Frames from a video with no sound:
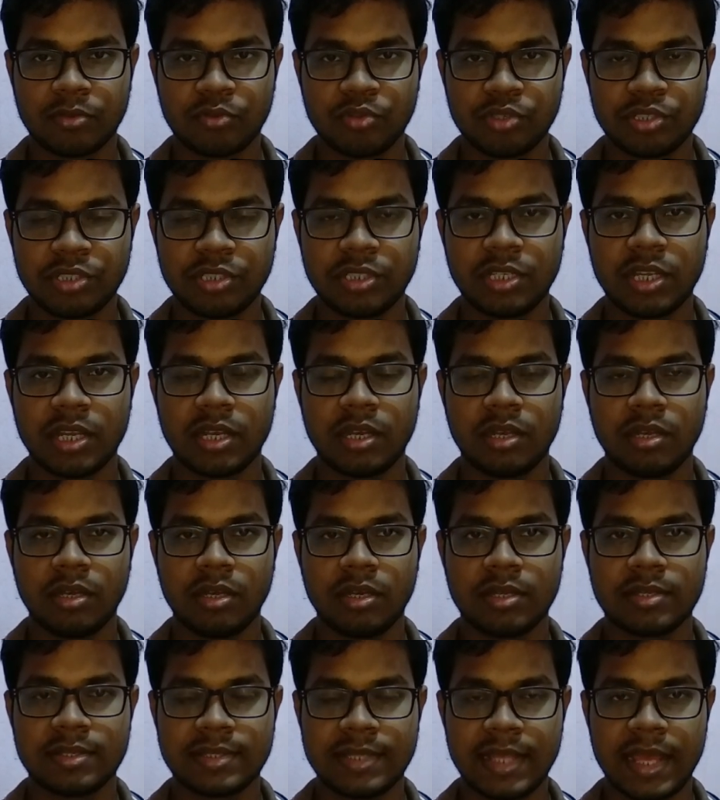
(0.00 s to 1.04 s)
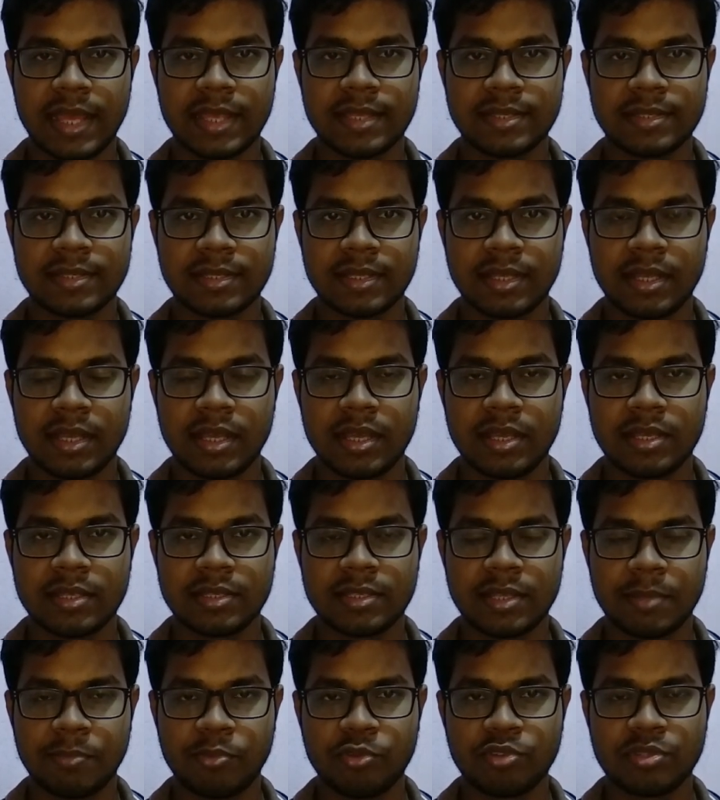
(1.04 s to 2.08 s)
question says,
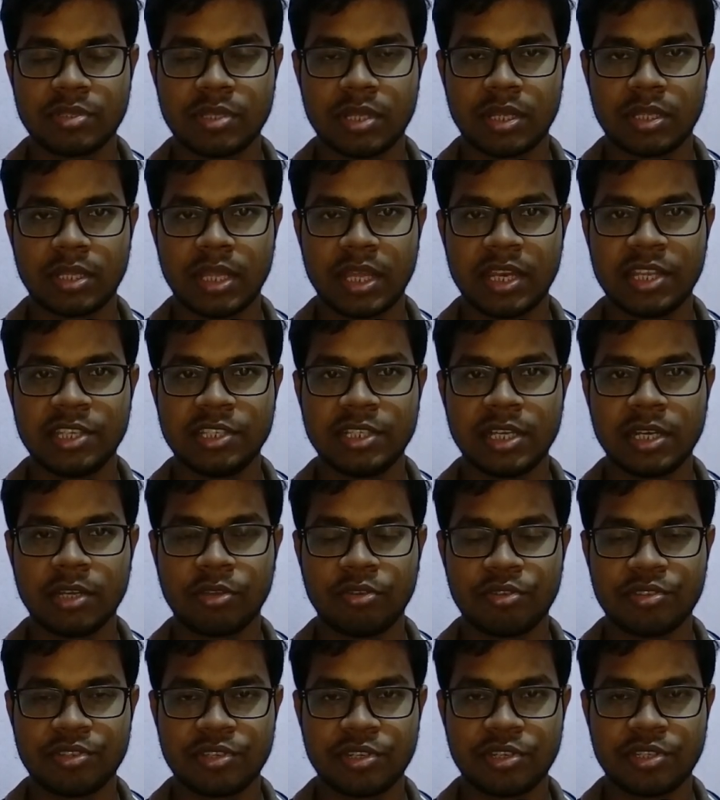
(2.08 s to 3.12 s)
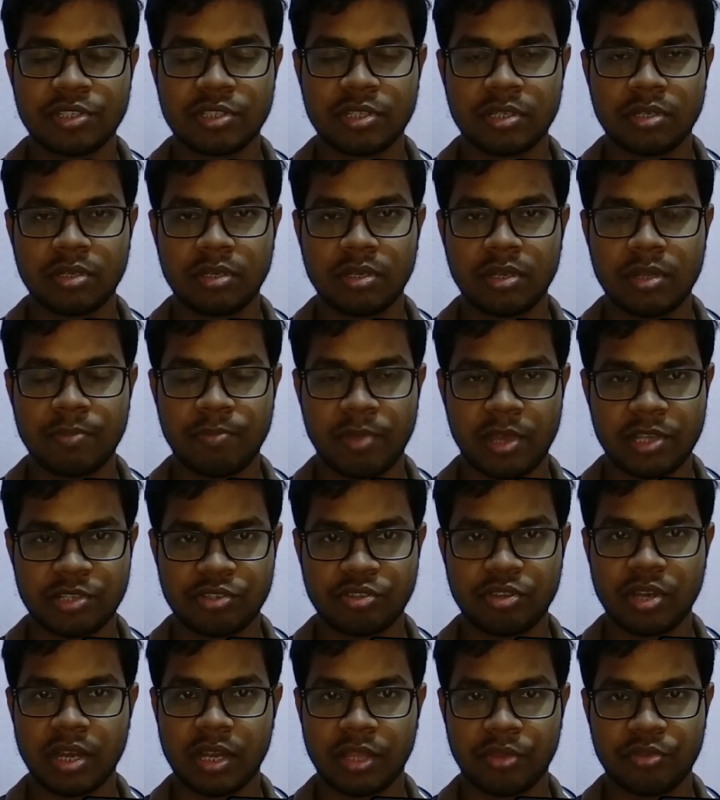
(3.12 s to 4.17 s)
suppose the initial concentration, a
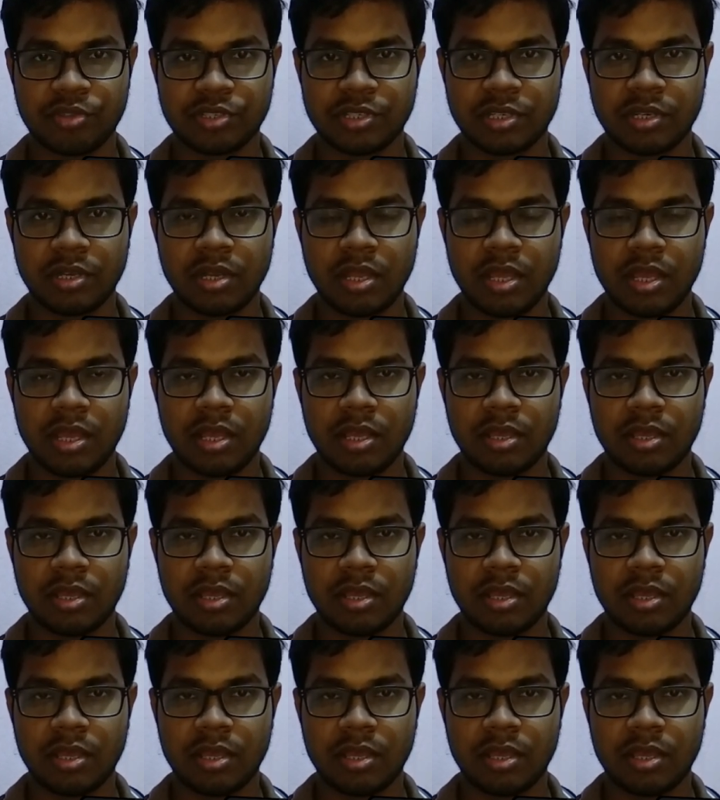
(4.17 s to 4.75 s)
first order equation,